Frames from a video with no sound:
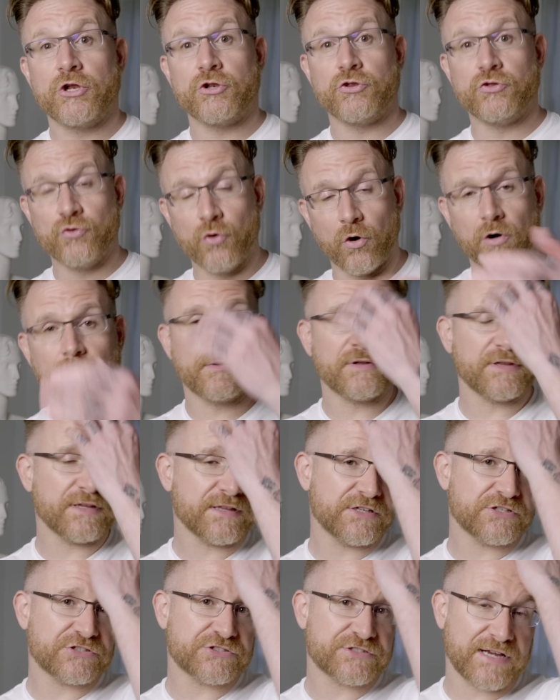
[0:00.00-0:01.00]
Normally,
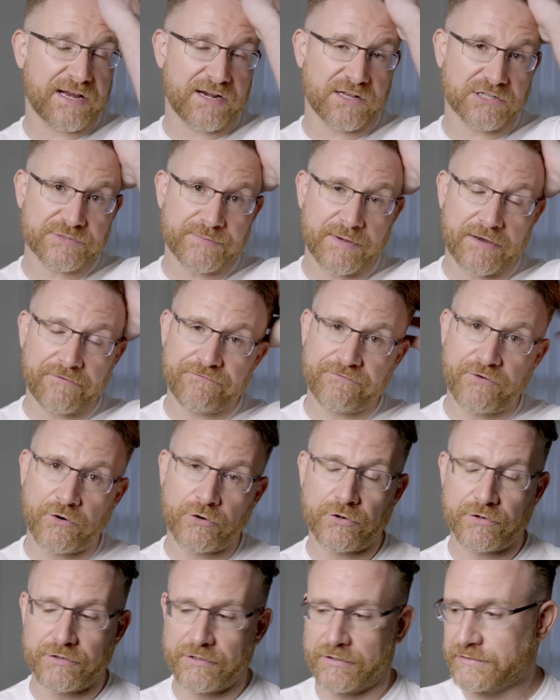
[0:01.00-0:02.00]
this channel is about
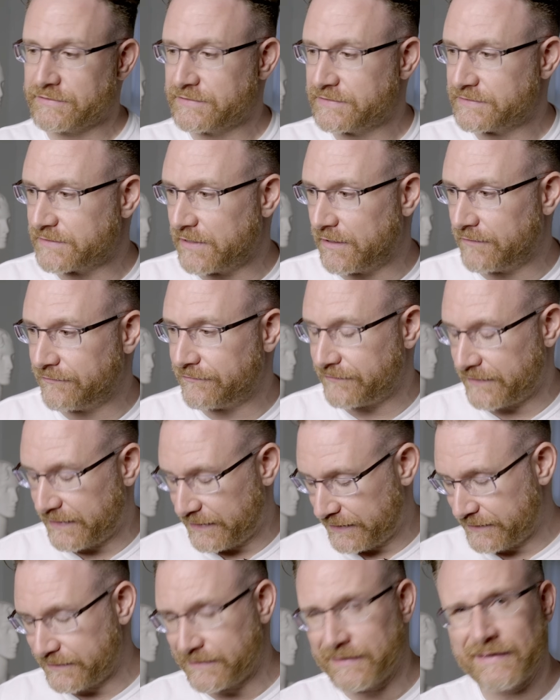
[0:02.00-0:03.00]
photo nerd stuff,
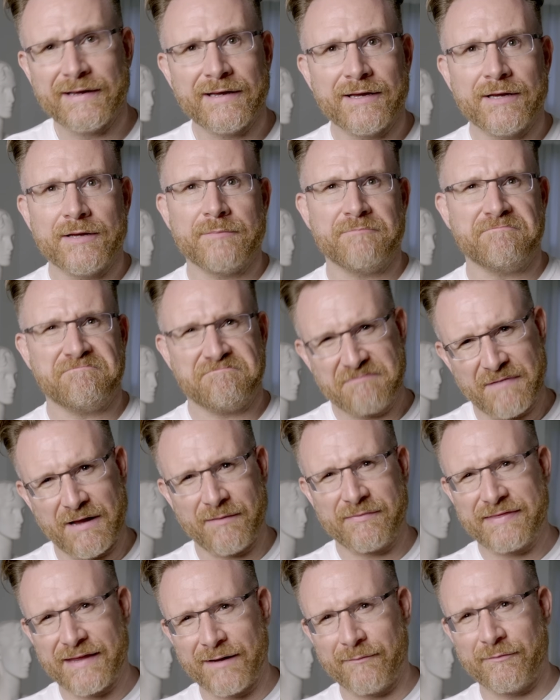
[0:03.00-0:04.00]
and
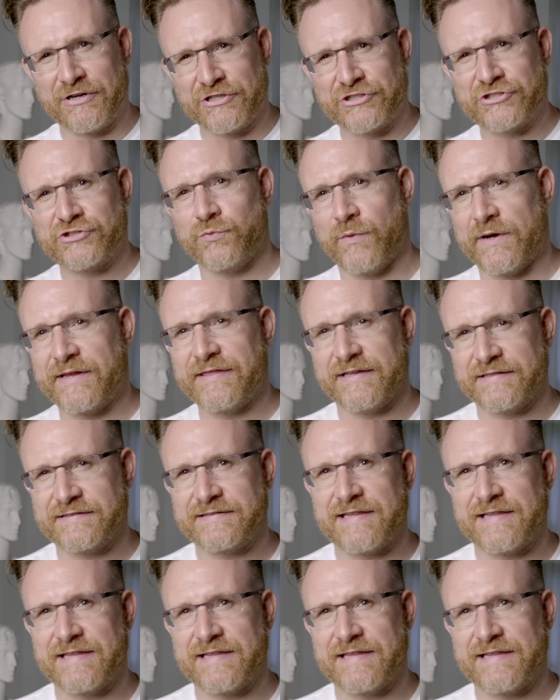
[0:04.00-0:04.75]
I think I'm going to swing this